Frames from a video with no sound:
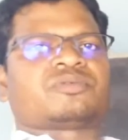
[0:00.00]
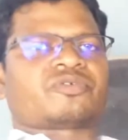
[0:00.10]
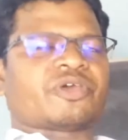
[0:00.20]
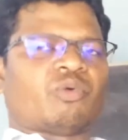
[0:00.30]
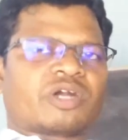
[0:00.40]

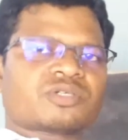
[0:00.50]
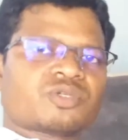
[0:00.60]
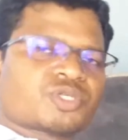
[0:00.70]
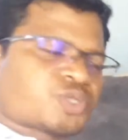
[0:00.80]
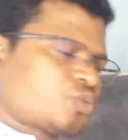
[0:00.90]
Okay, what are
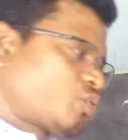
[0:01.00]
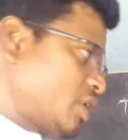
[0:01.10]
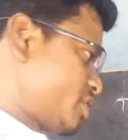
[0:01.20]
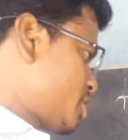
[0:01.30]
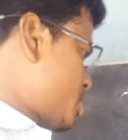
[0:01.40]
those two
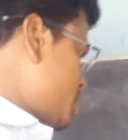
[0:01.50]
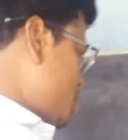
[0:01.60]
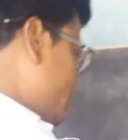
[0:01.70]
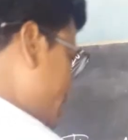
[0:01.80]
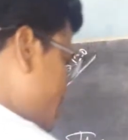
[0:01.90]
qualities? Just
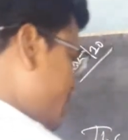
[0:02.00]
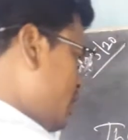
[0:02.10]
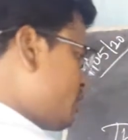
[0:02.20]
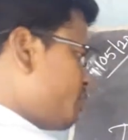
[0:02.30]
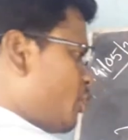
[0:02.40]
look at
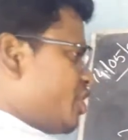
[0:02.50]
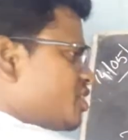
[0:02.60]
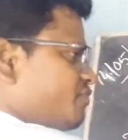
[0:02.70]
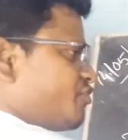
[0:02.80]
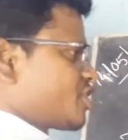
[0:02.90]
here. The poet
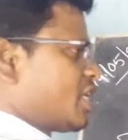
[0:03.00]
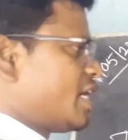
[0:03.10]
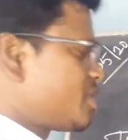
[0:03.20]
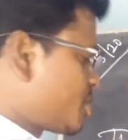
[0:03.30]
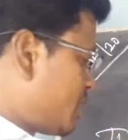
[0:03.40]

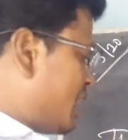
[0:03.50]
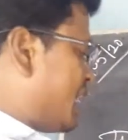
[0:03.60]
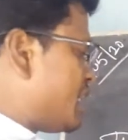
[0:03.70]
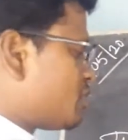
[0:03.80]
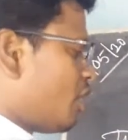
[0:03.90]
emphasized the
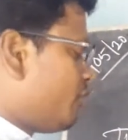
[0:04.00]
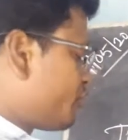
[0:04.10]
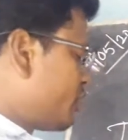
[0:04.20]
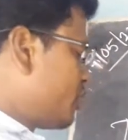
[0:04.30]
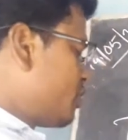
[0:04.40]
need of
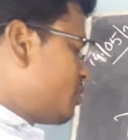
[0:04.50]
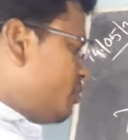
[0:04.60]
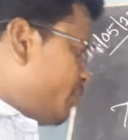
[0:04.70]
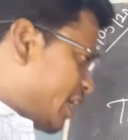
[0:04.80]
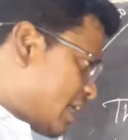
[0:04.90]

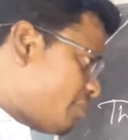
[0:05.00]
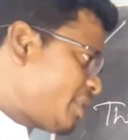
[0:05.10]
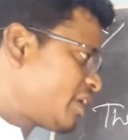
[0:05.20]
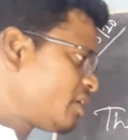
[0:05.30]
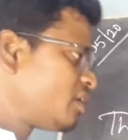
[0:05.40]

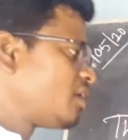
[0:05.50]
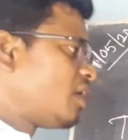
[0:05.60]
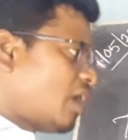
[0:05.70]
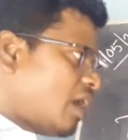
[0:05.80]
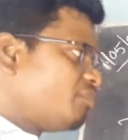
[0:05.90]
becoming
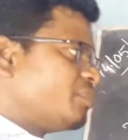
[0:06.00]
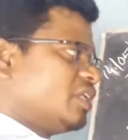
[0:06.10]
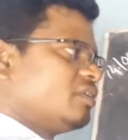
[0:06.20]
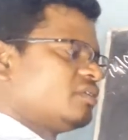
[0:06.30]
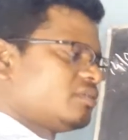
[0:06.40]

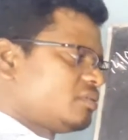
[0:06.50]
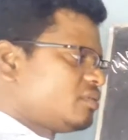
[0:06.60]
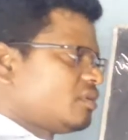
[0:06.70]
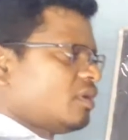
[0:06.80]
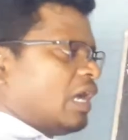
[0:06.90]
humble
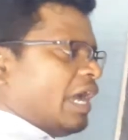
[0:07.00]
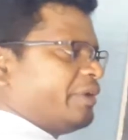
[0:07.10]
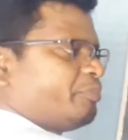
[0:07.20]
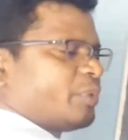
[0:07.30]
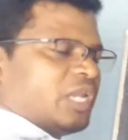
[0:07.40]

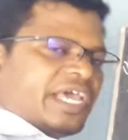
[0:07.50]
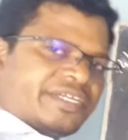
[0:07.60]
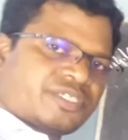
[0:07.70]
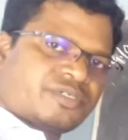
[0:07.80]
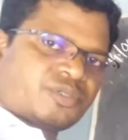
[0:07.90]
and
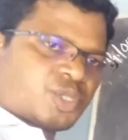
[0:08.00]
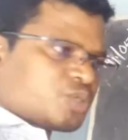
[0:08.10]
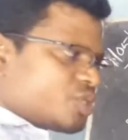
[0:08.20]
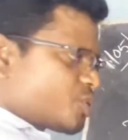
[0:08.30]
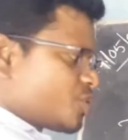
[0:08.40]
polite. So
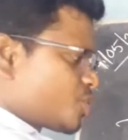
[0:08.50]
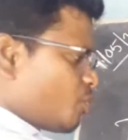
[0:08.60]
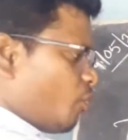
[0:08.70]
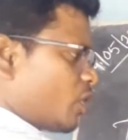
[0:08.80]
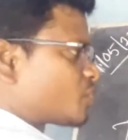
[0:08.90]
this is
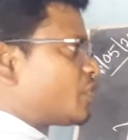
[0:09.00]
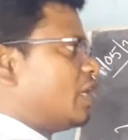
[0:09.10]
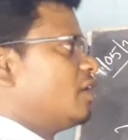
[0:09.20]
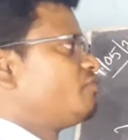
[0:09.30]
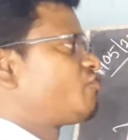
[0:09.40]
what we
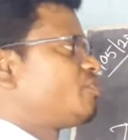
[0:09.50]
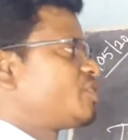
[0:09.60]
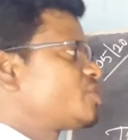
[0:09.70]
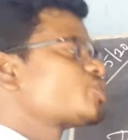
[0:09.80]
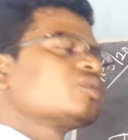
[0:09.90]
learn from
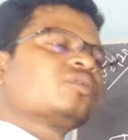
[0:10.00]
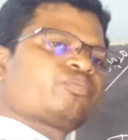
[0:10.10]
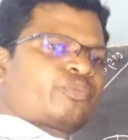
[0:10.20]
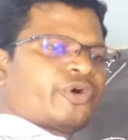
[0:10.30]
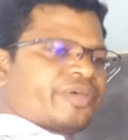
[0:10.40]
this
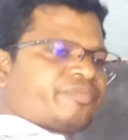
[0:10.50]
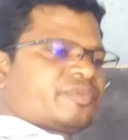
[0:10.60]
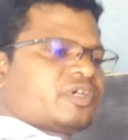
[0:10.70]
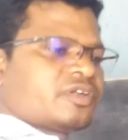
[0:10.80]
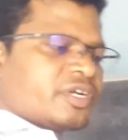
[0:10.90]
poem.
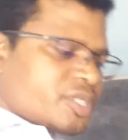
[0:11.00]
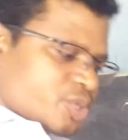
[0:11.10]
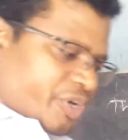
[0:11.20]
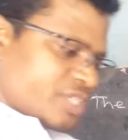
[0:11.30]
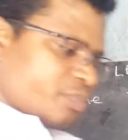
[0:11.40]
Let us
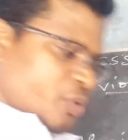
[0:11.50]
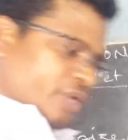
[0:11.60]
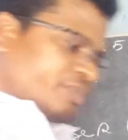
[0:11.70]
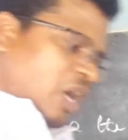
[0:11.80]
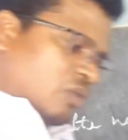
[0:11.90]
read the
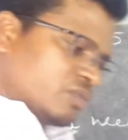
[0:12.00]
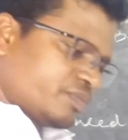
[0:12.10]
poem now.